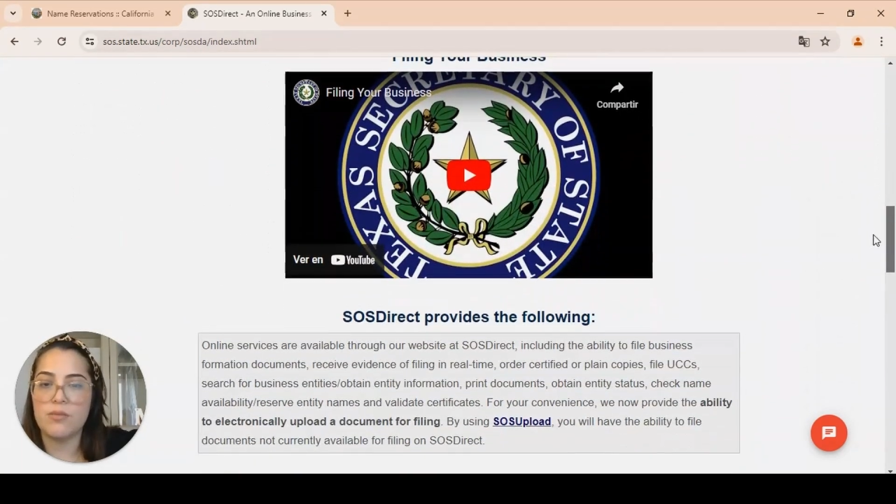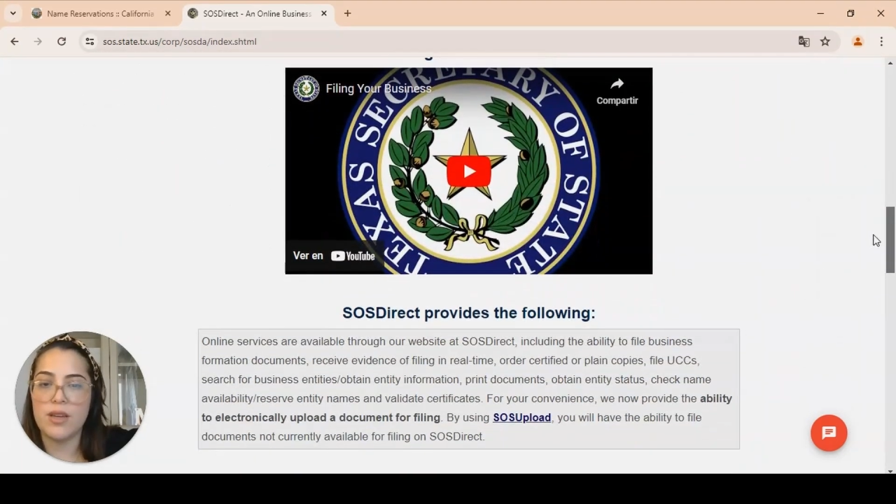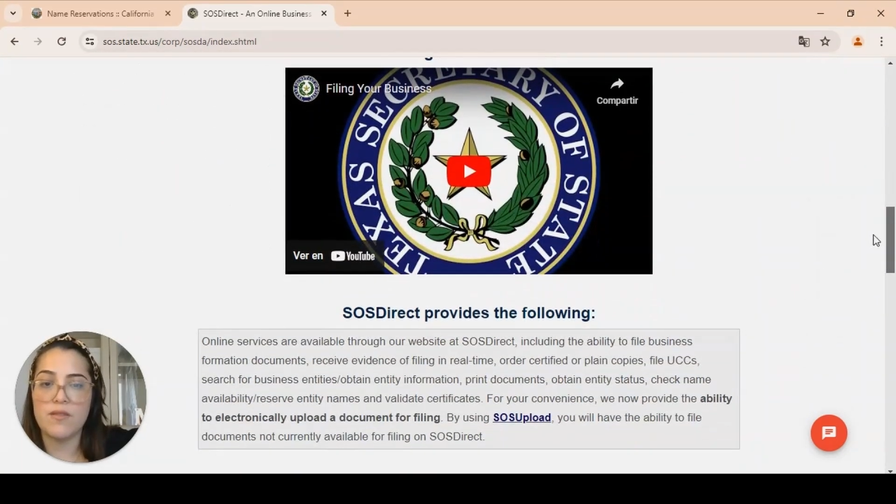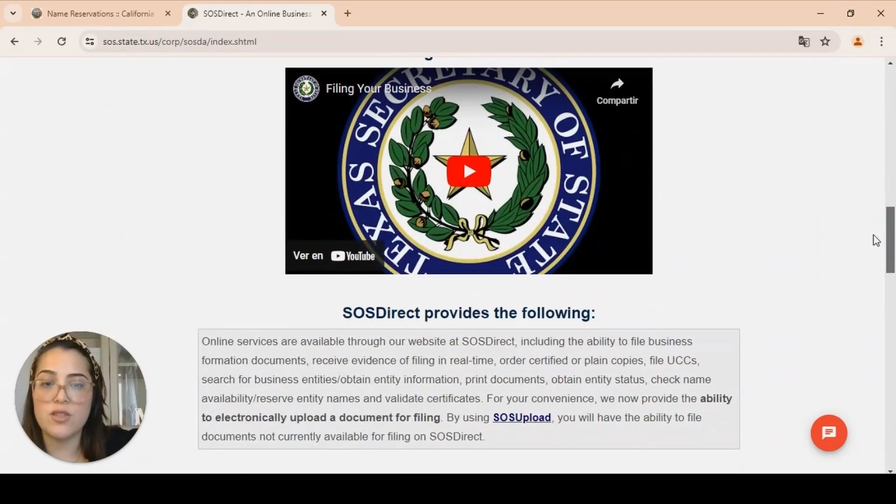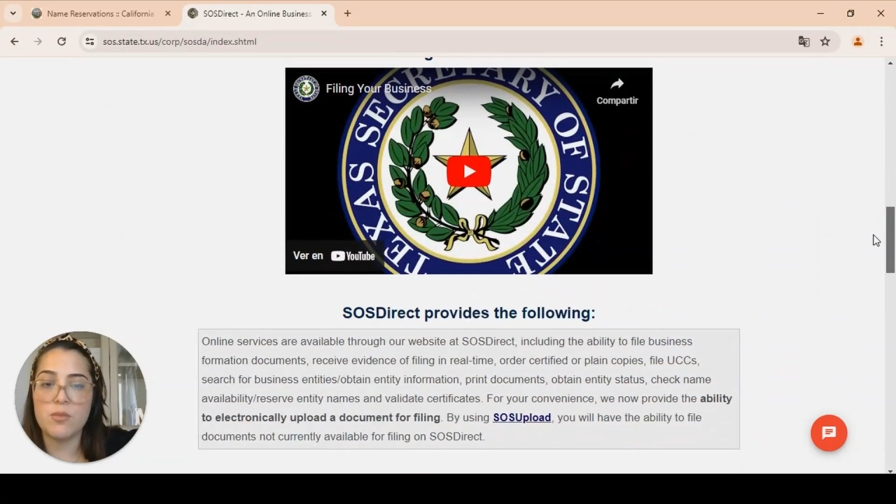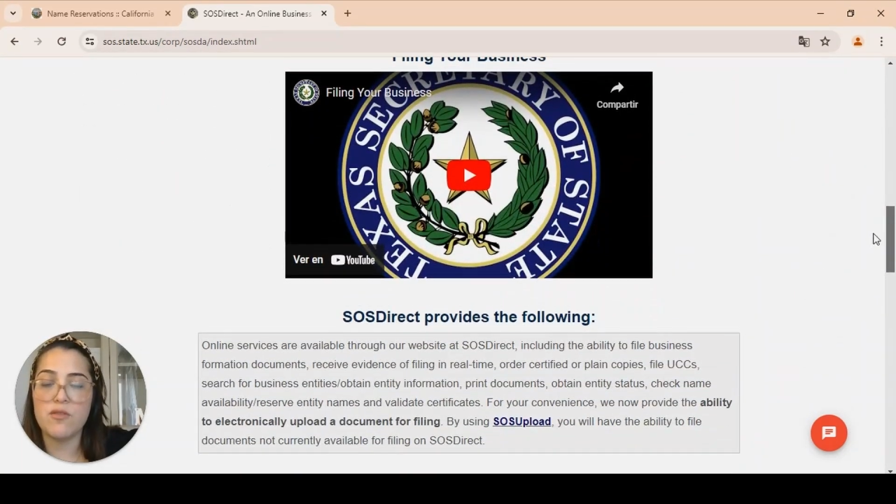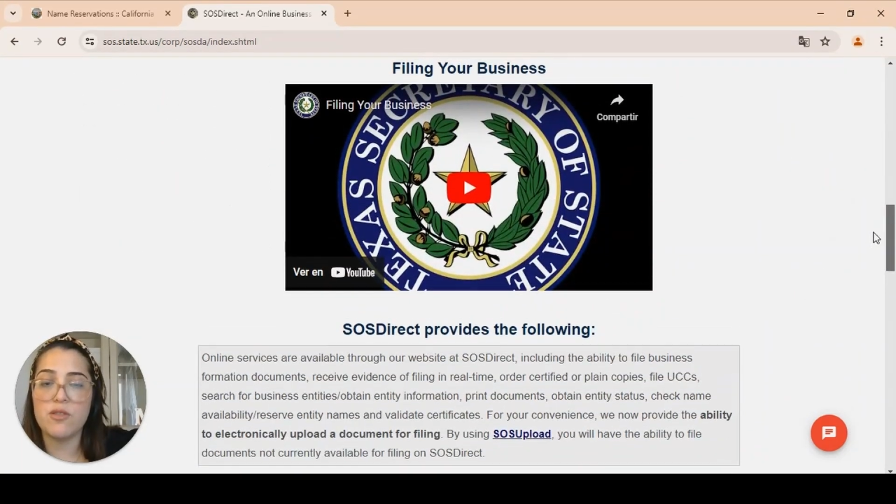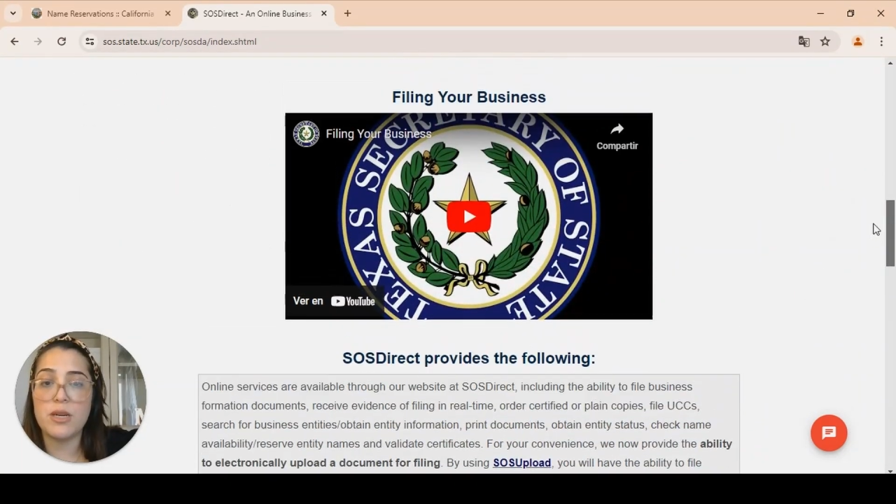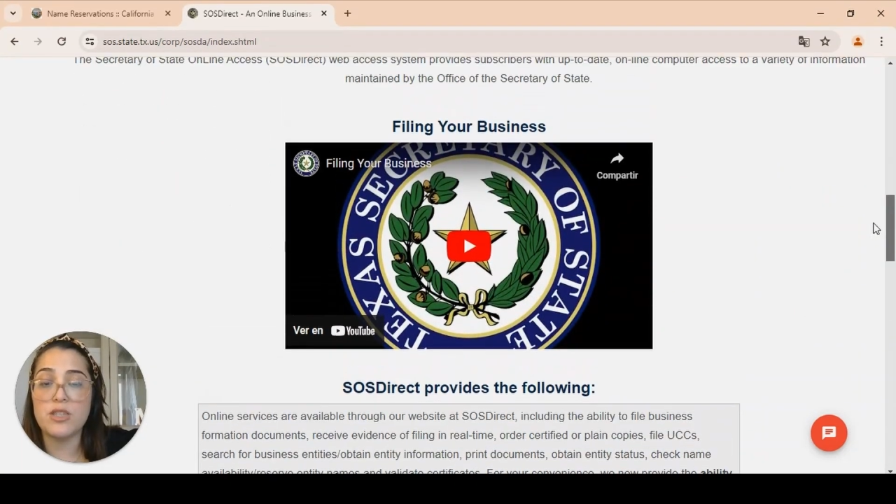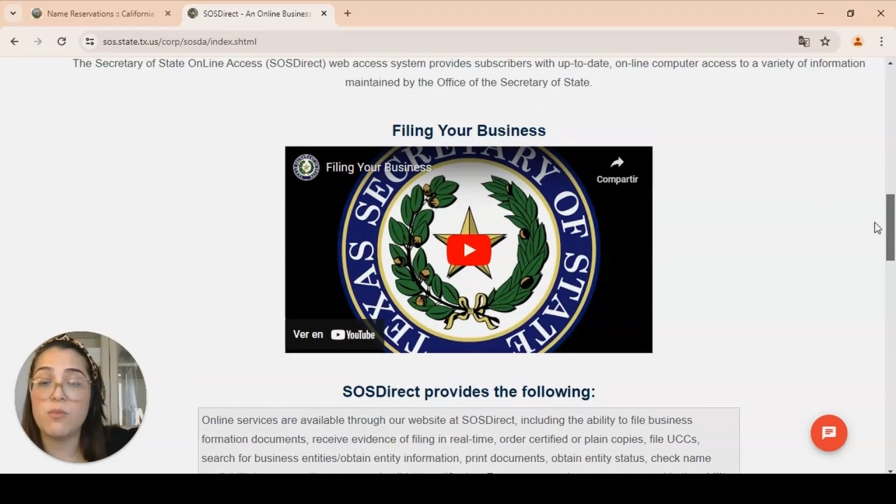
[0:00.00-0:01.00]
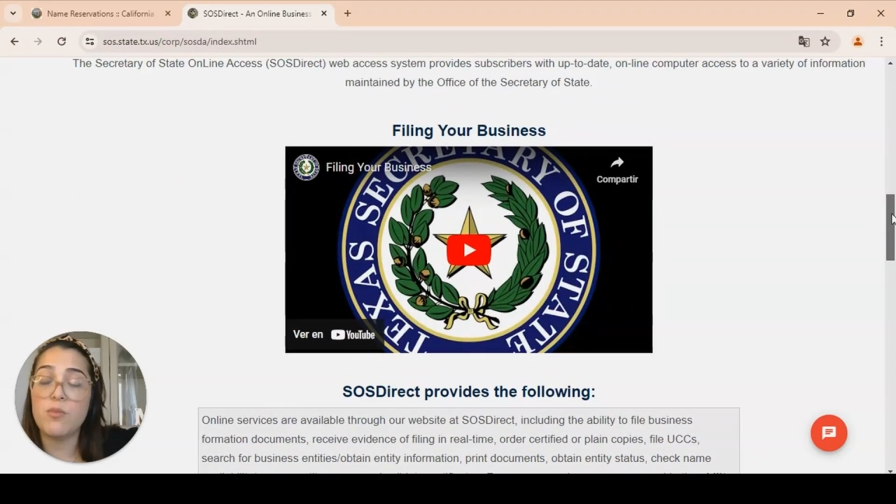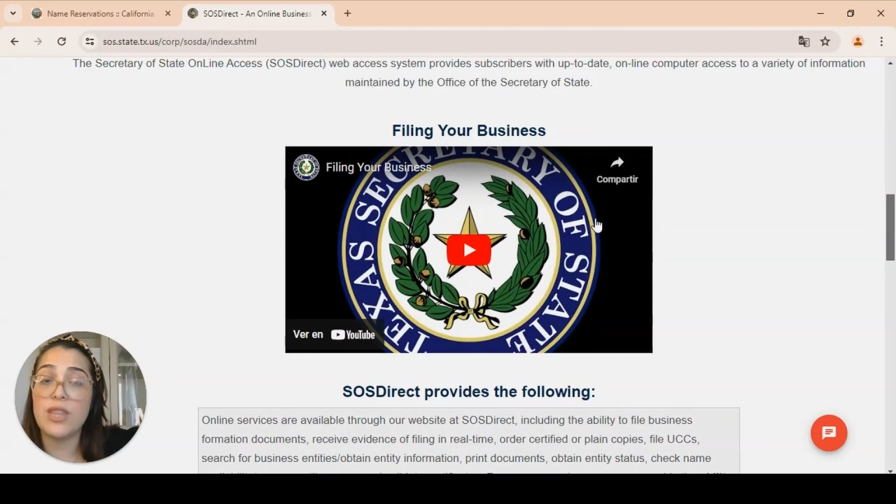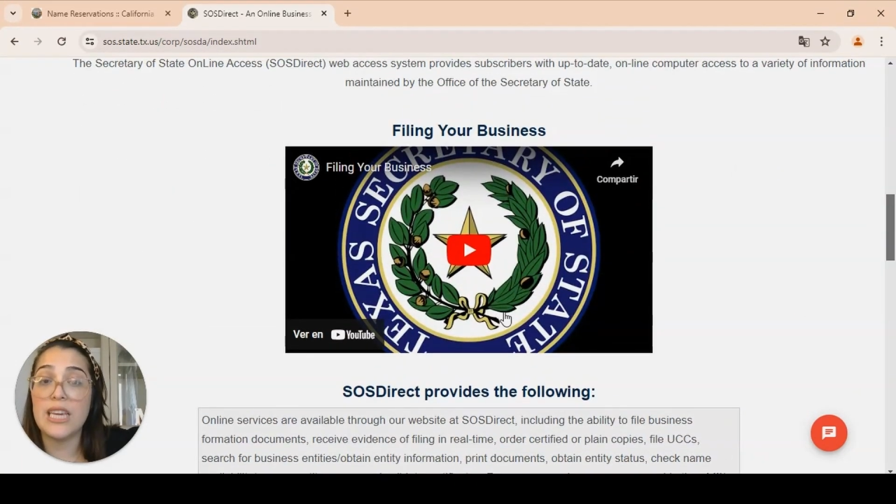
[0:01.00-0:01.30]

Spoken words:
give you some information, but